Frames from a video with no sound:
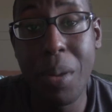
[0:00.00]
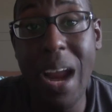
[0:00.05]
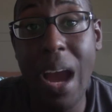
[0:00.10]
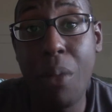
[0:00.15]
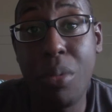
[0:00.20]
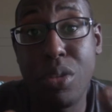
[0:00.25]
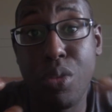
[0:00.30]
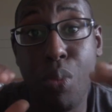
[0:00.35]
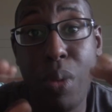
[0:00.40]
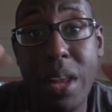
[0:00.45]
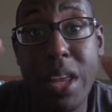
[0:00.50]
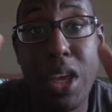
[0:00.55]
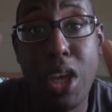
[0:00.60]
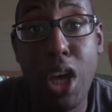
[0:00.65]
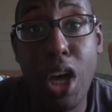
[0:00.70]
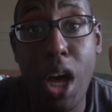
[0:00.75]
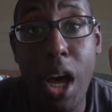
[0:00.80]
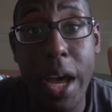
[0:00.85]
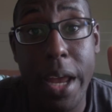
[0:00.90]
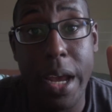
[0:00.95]
was really
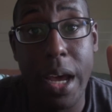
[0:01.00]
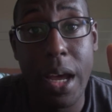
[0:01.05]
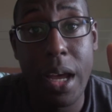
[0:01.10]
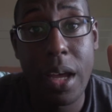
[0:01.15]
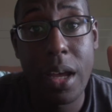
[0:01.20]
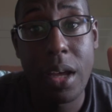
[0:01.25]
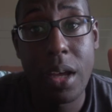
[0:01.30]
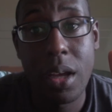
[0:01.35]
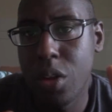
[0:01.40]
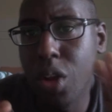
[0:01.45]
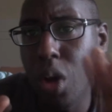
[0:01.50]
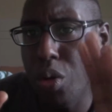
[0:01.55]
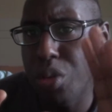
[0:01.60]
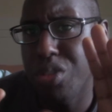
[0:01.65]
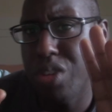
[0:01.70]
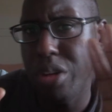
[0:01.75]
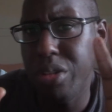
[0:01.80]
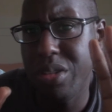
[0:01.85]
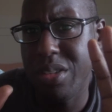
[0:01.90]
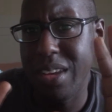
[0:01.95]
good. No,
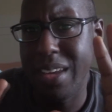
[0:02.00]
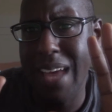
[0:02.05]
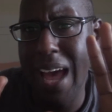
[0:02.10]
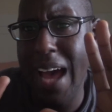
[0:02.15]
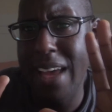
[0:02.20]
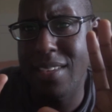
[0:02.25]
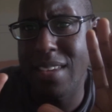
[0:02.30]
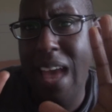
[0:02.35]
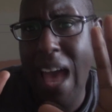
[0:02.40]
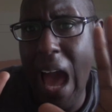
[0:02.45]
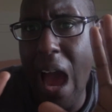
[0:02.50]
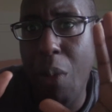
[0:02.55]
seriously, guys,